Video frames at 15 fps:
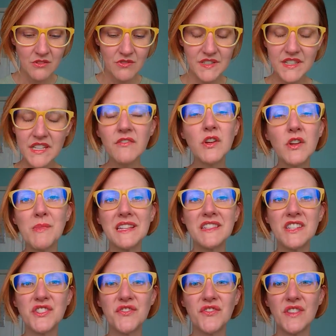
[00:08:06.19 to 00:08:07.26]
receive your
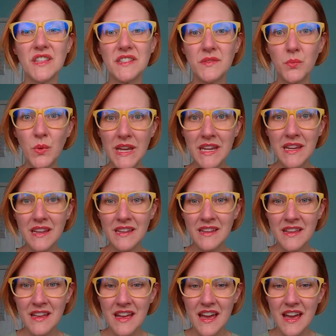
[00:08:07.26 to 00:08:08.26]
message for this week,